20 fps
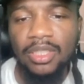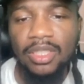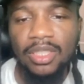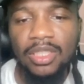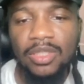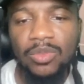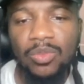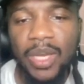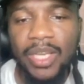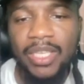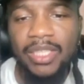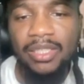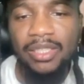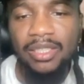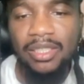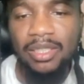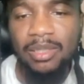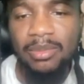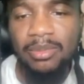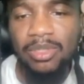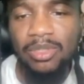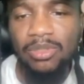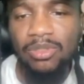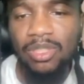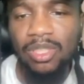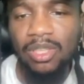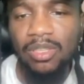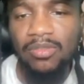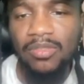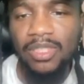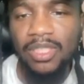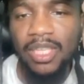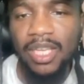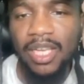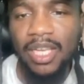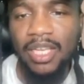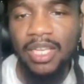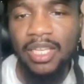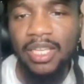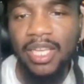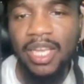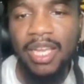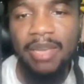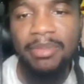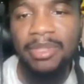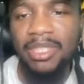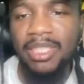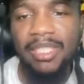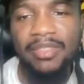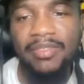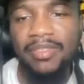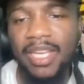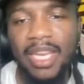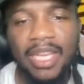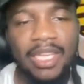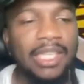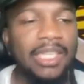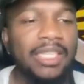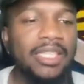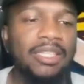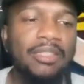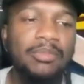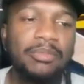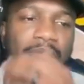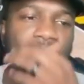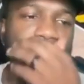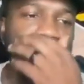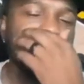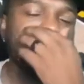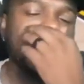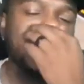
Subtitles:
Cause why he took it up so soft? He ain't believing that layup, bro.